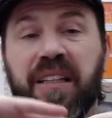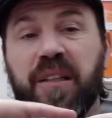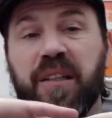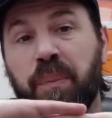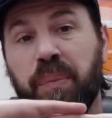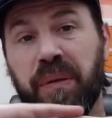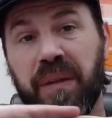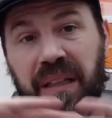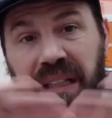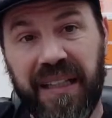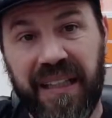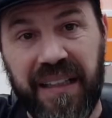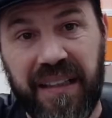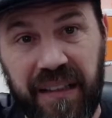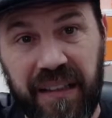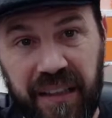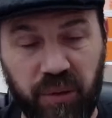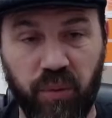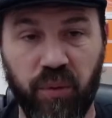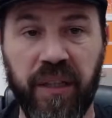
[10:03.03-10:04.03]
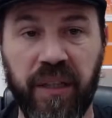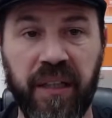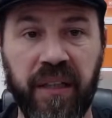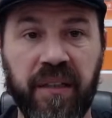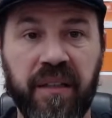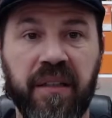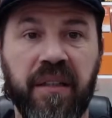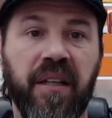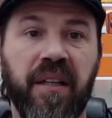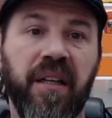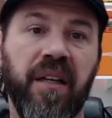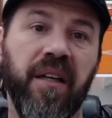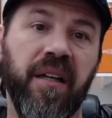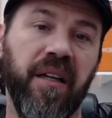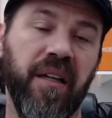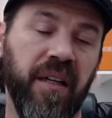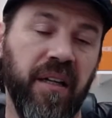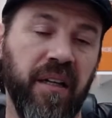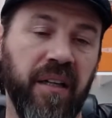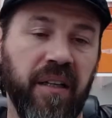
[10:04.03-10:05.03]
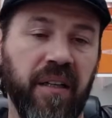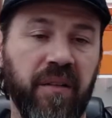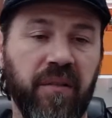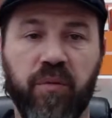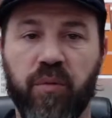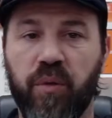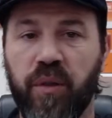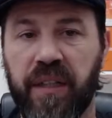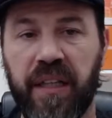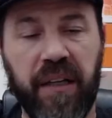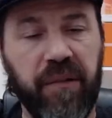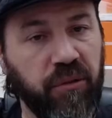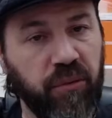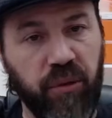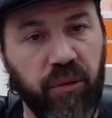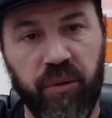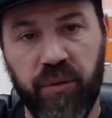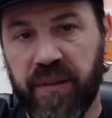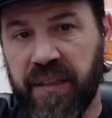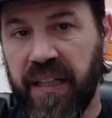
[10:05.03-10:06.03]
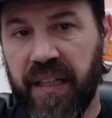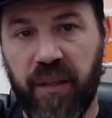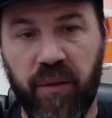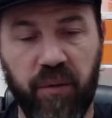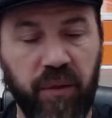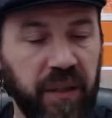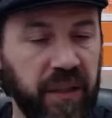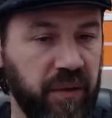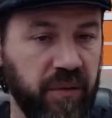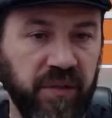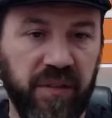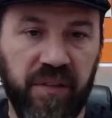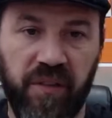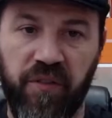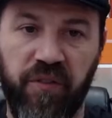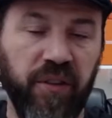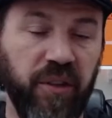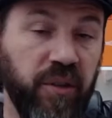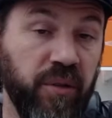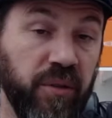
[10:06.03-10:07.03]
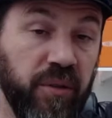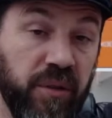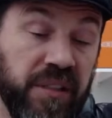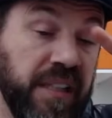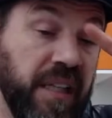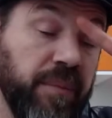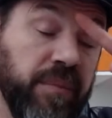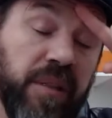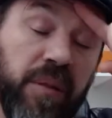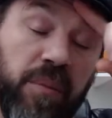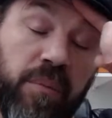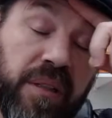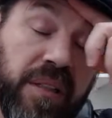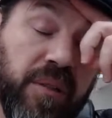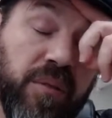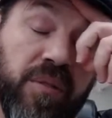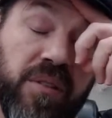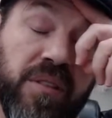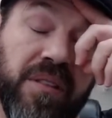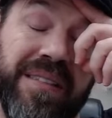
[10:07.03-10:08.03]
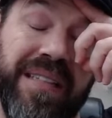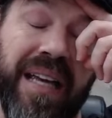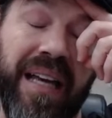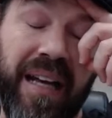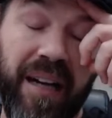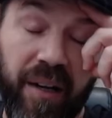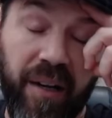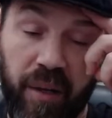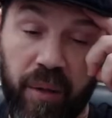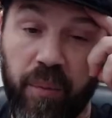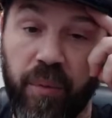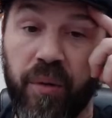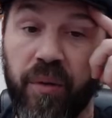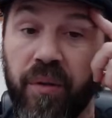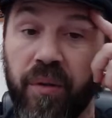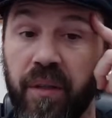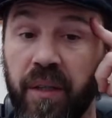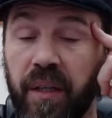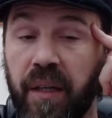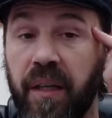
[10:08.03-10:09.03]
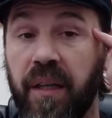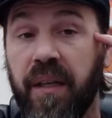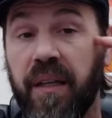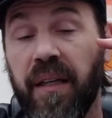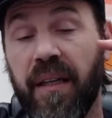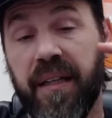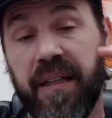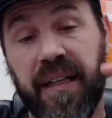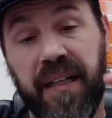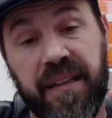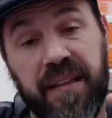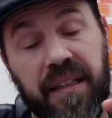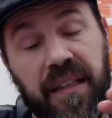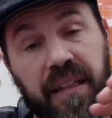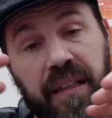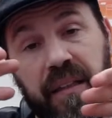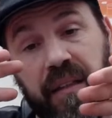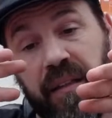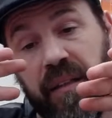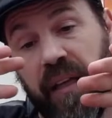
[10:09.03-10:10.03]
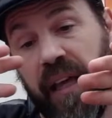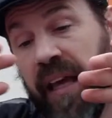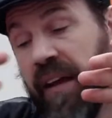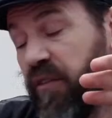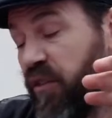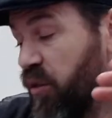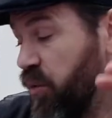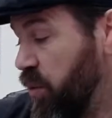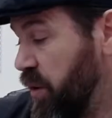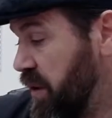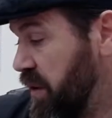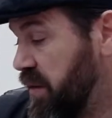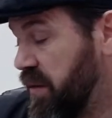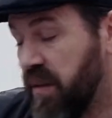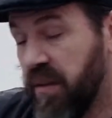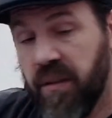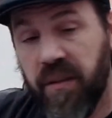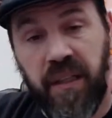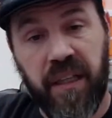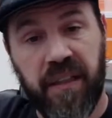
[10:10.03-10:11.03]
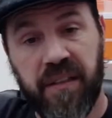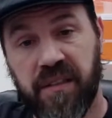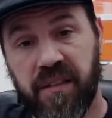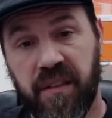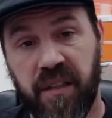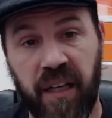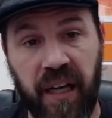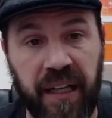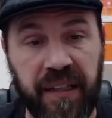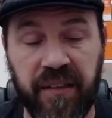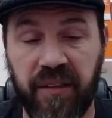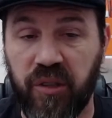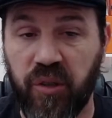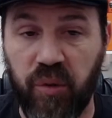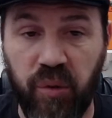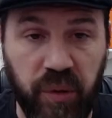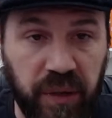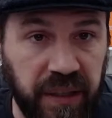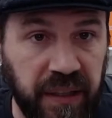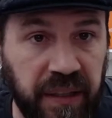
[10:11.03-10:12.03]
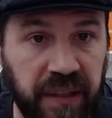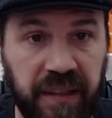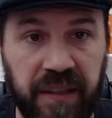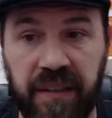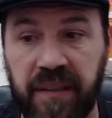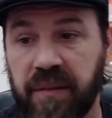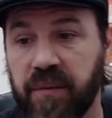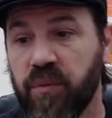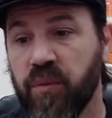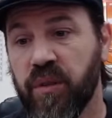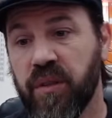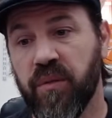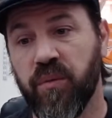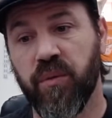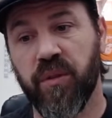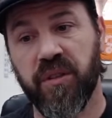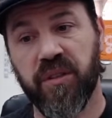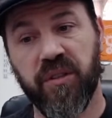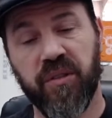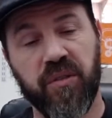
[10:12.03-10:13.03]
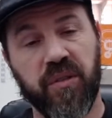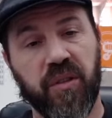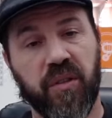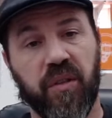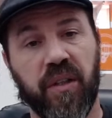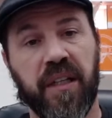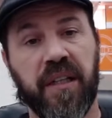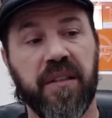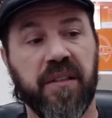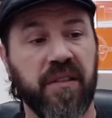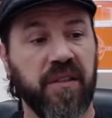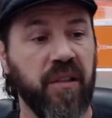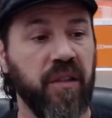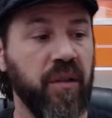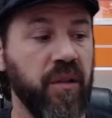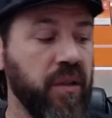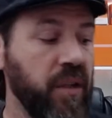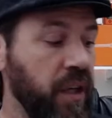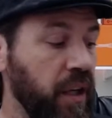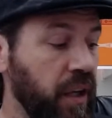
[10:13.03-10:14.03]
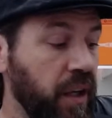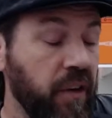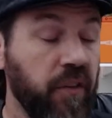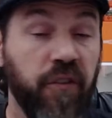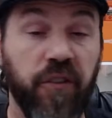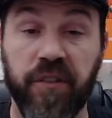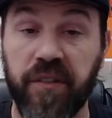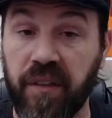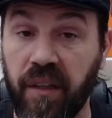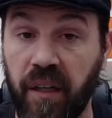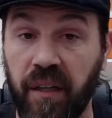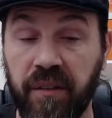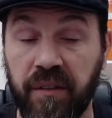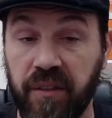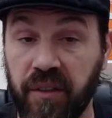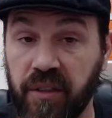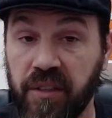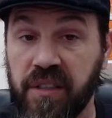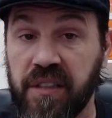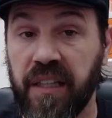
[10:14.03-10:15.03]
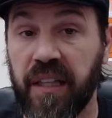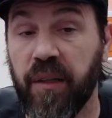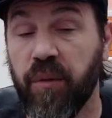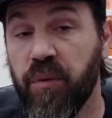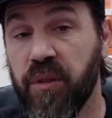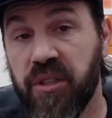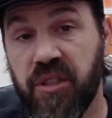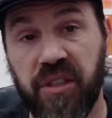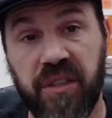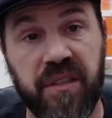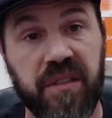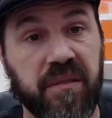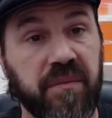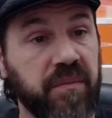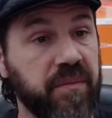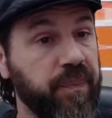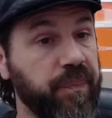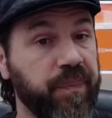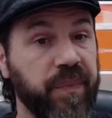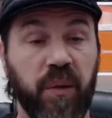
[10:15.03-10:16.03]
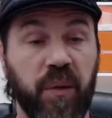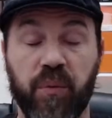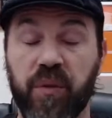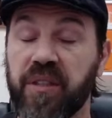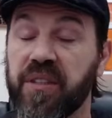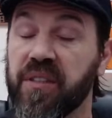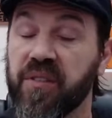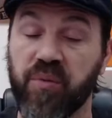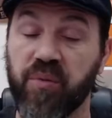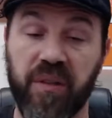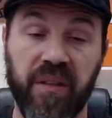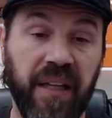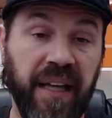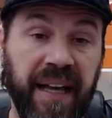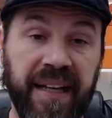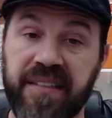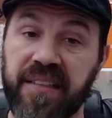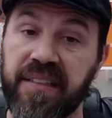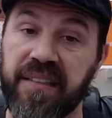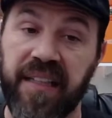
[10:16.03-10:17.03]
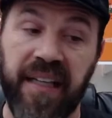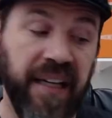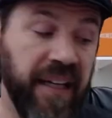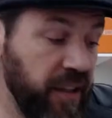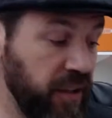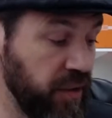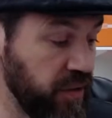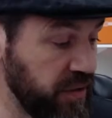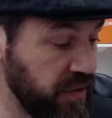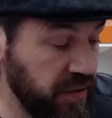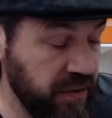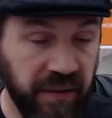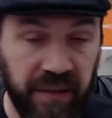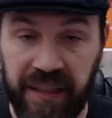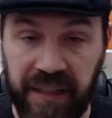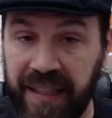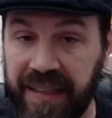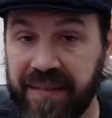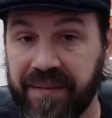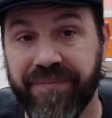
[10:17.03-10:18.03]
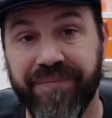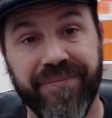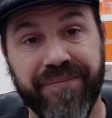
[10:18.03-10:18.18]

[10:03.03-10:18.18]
completely rid of whatever we were down with. It was the flu or something, but it was terrible. And I think everyone has gotten through it and we're, we're doing great. So for on Thursday, we just we just relax at the house and let